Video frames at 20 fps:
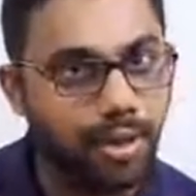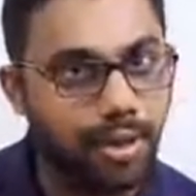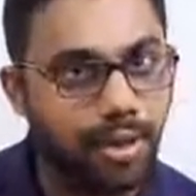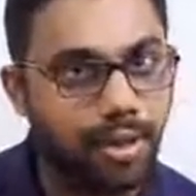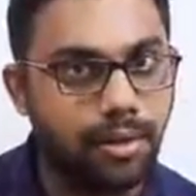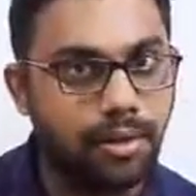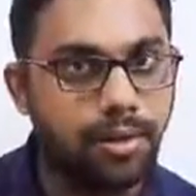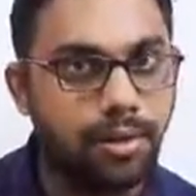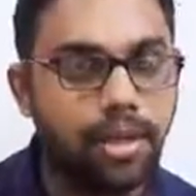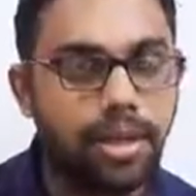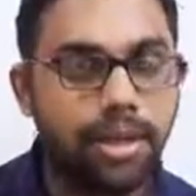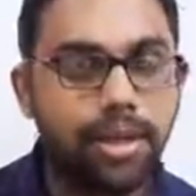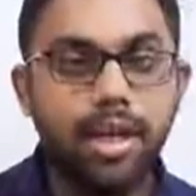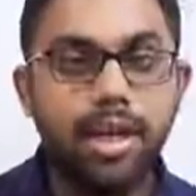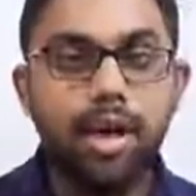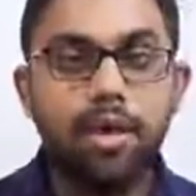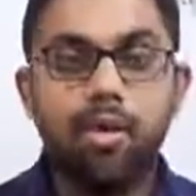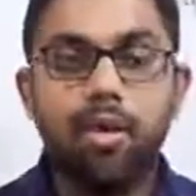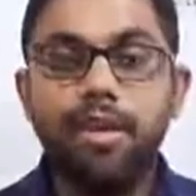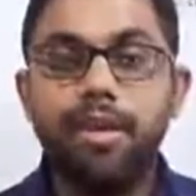Okay,
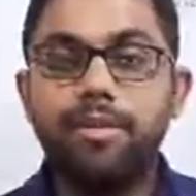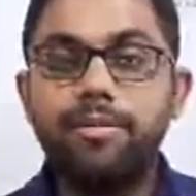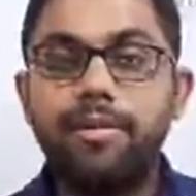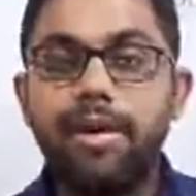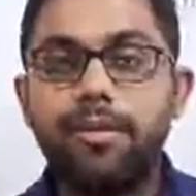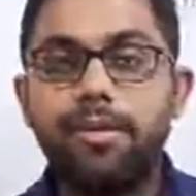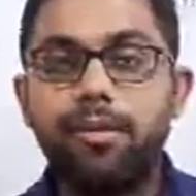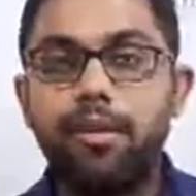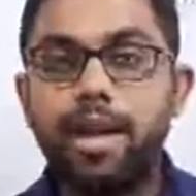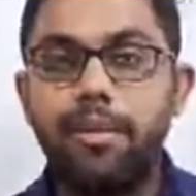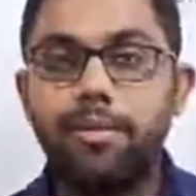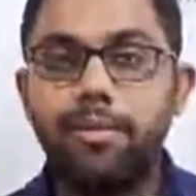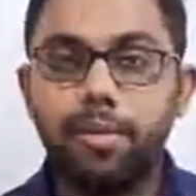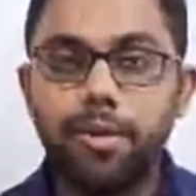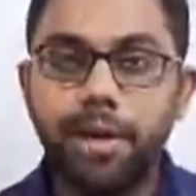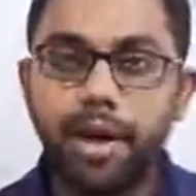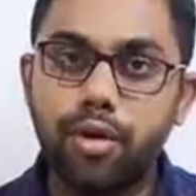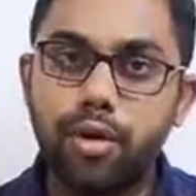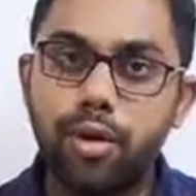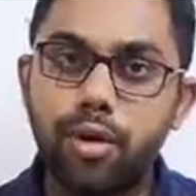whenever we have to
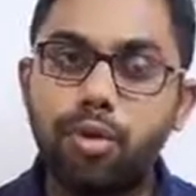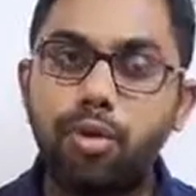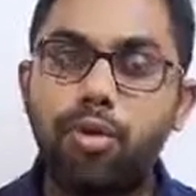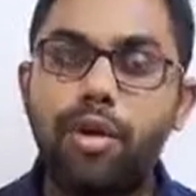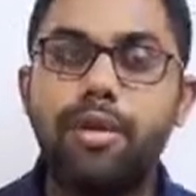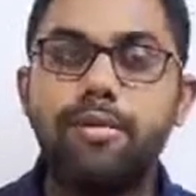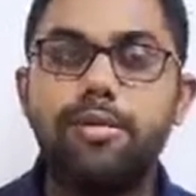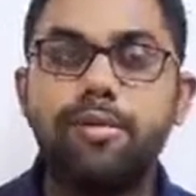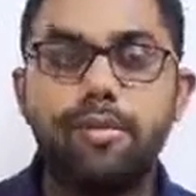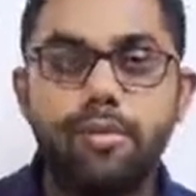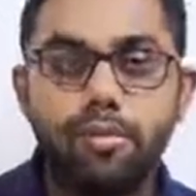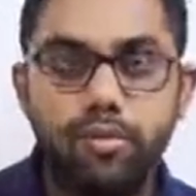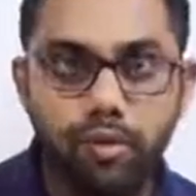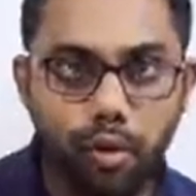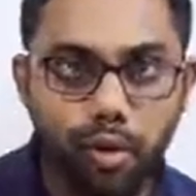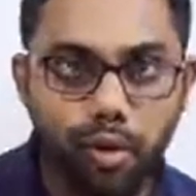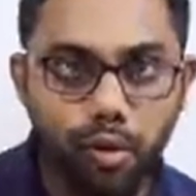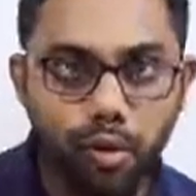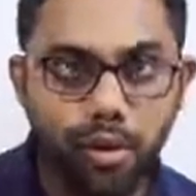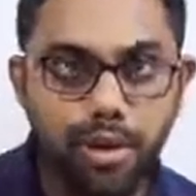record, we have to
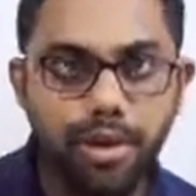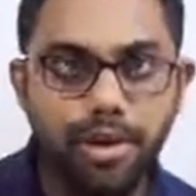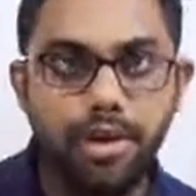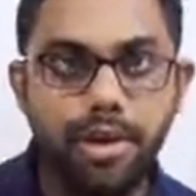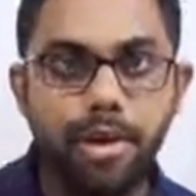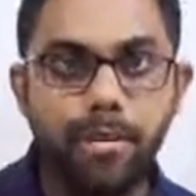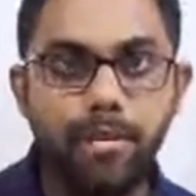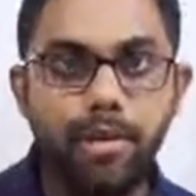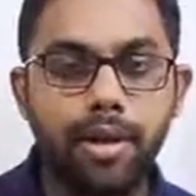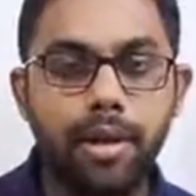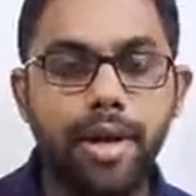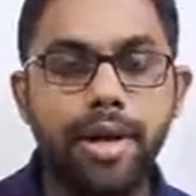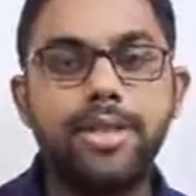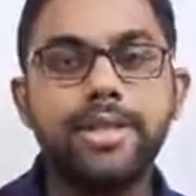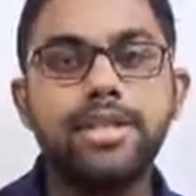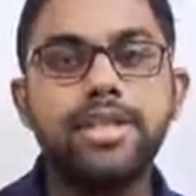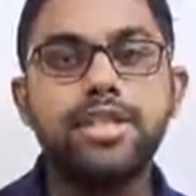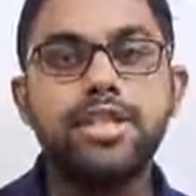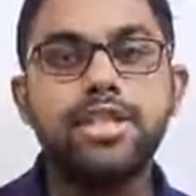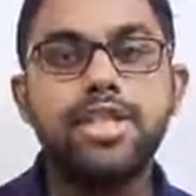follow the double entry
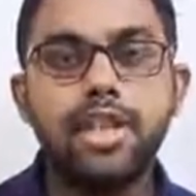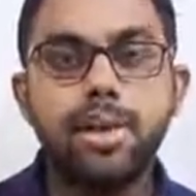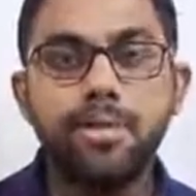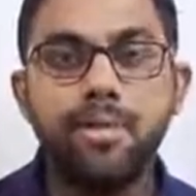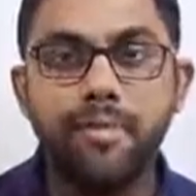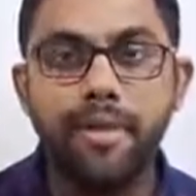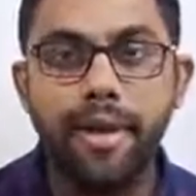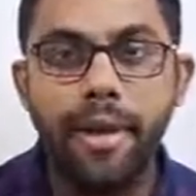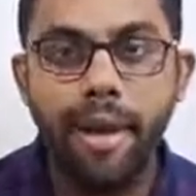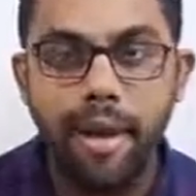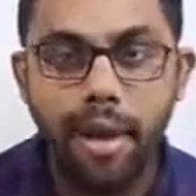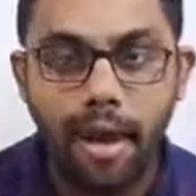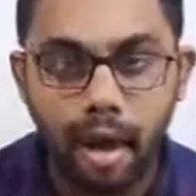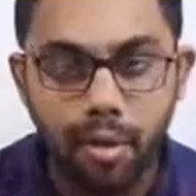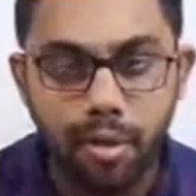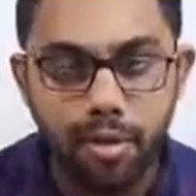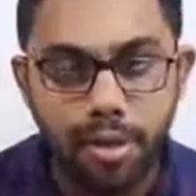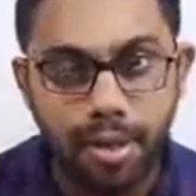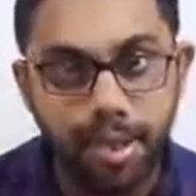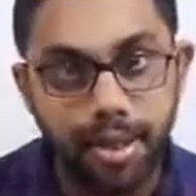system of
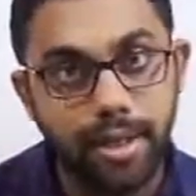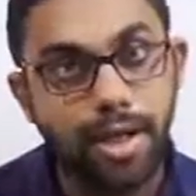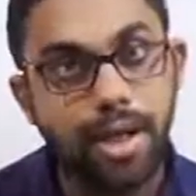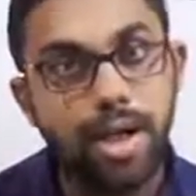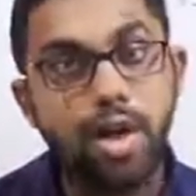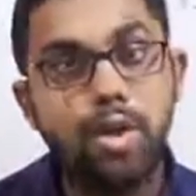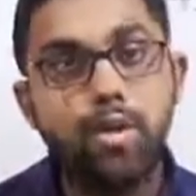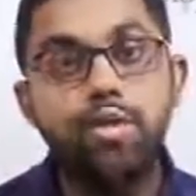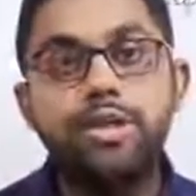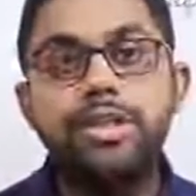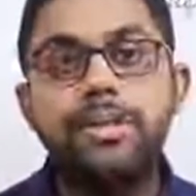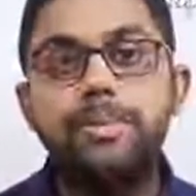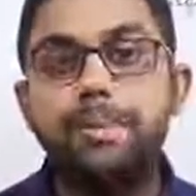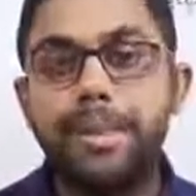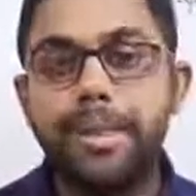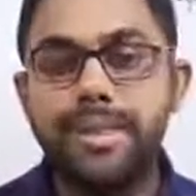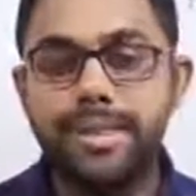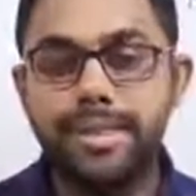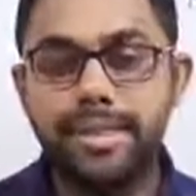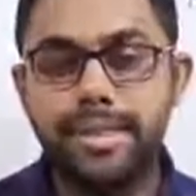accounting, which
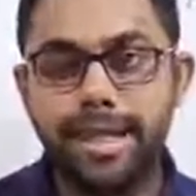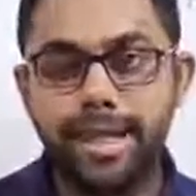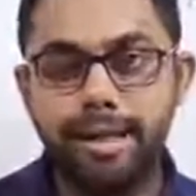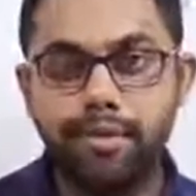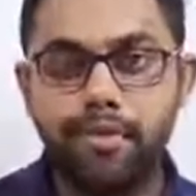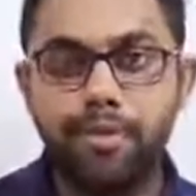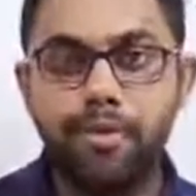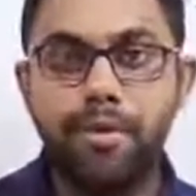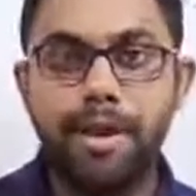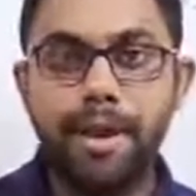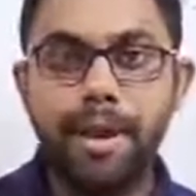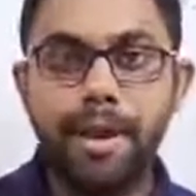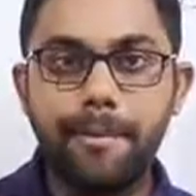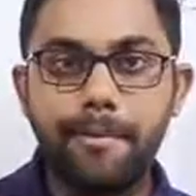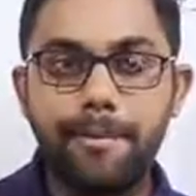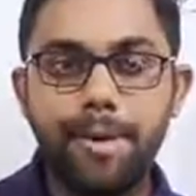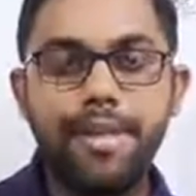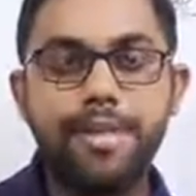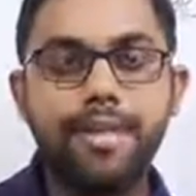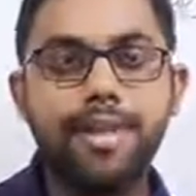means that for every
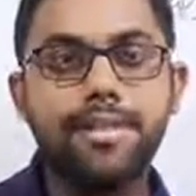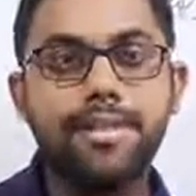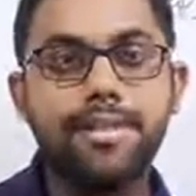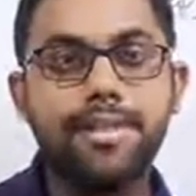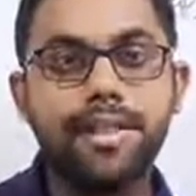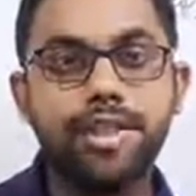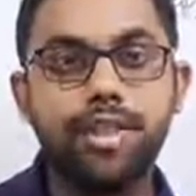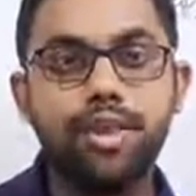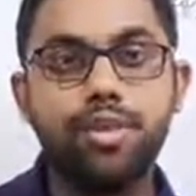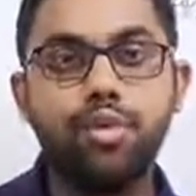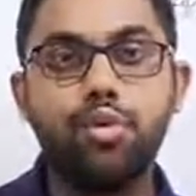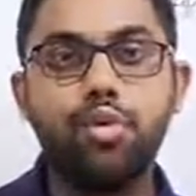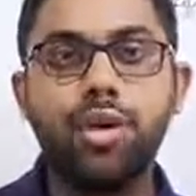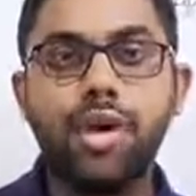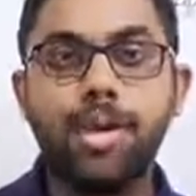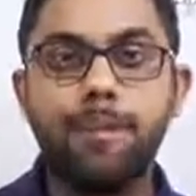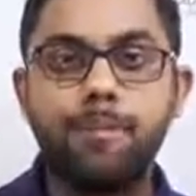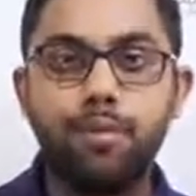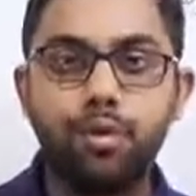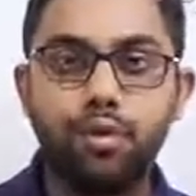transaction we have
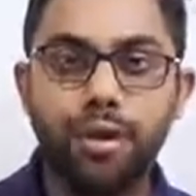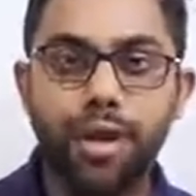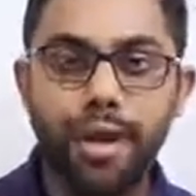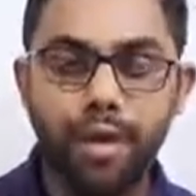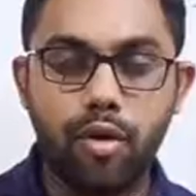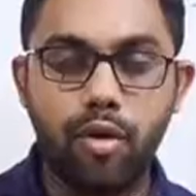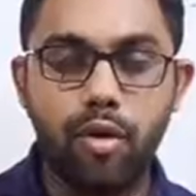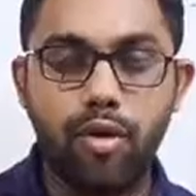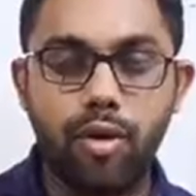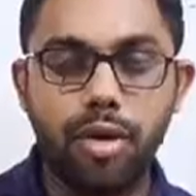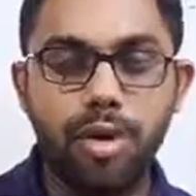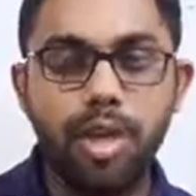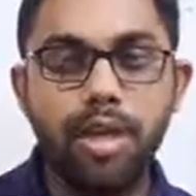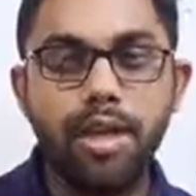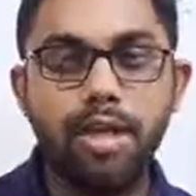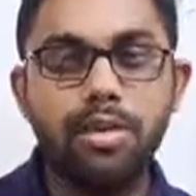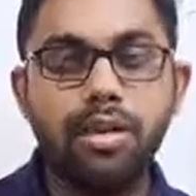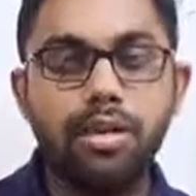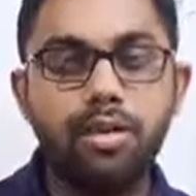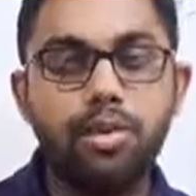to record
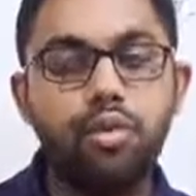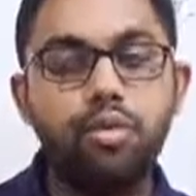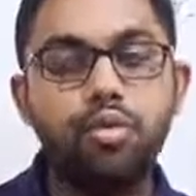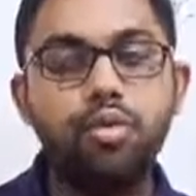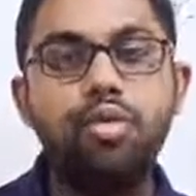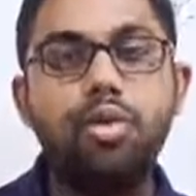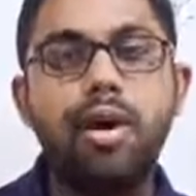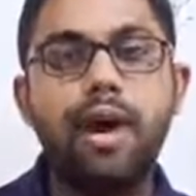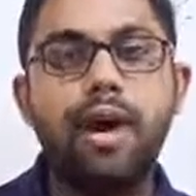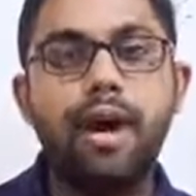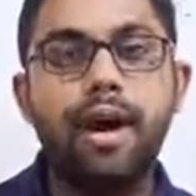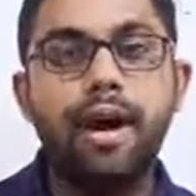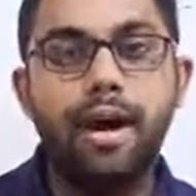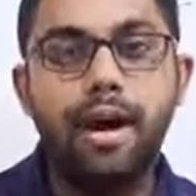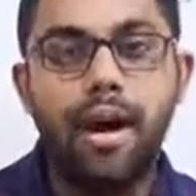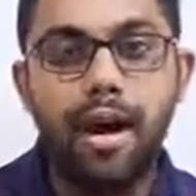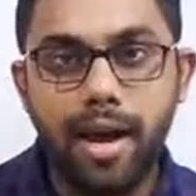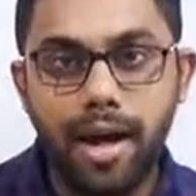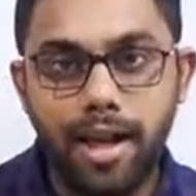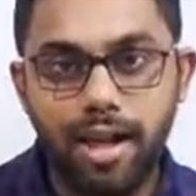the two
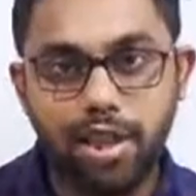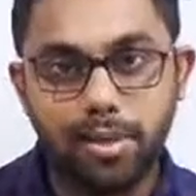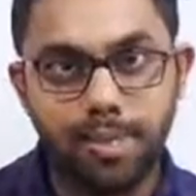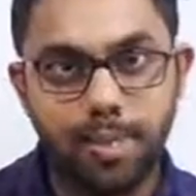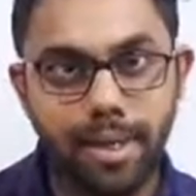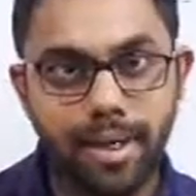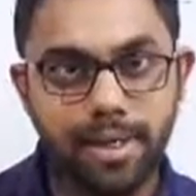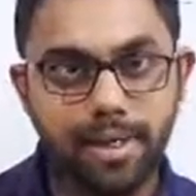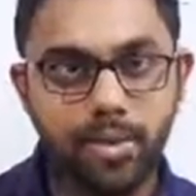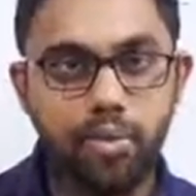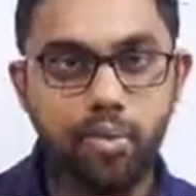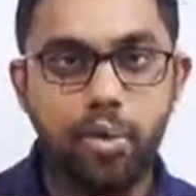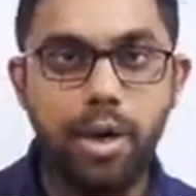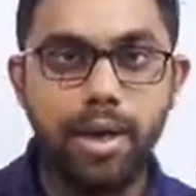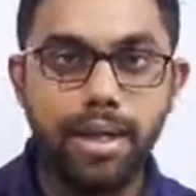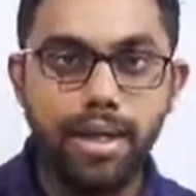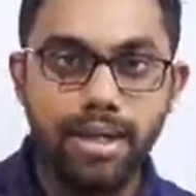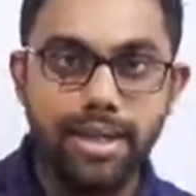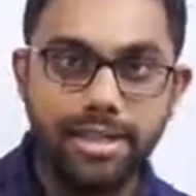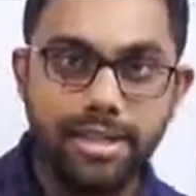aspects. One
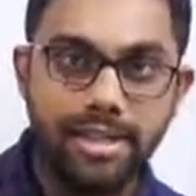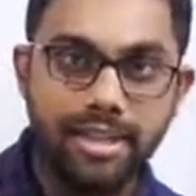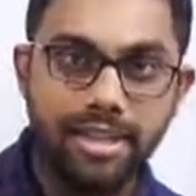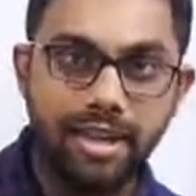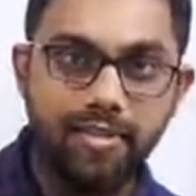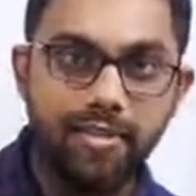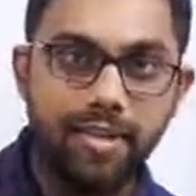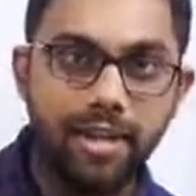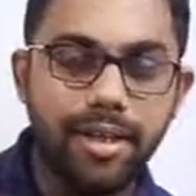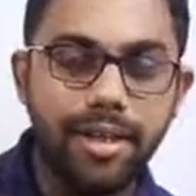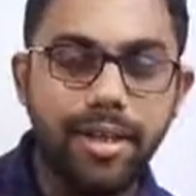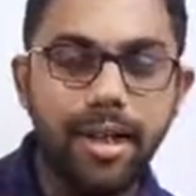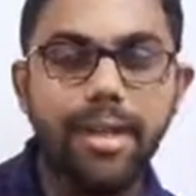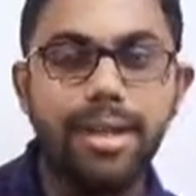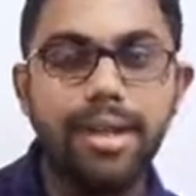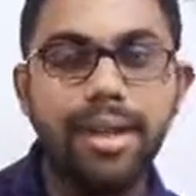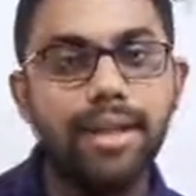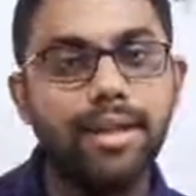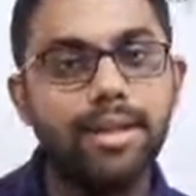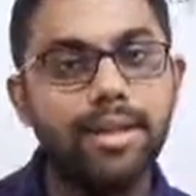is debit and
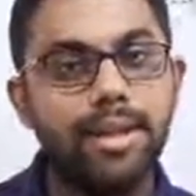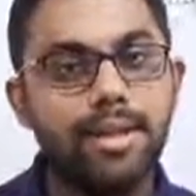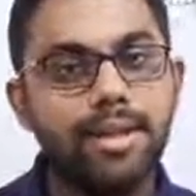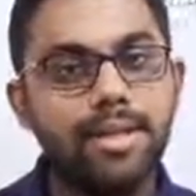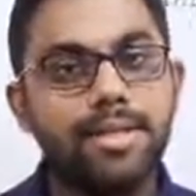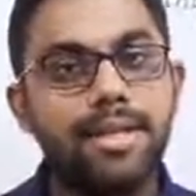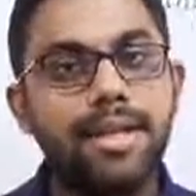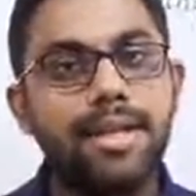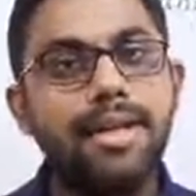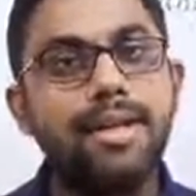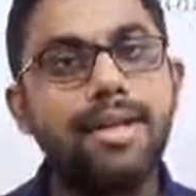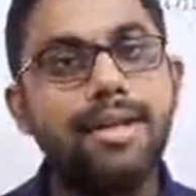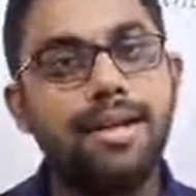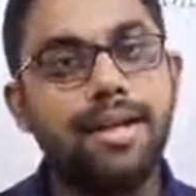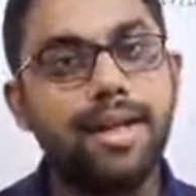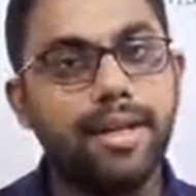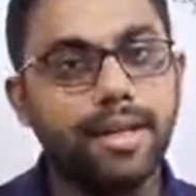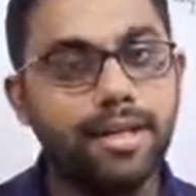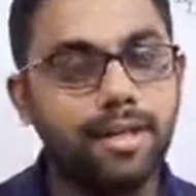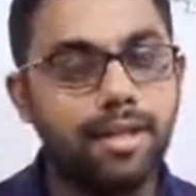another is
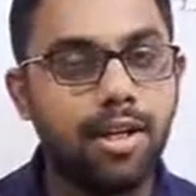credit.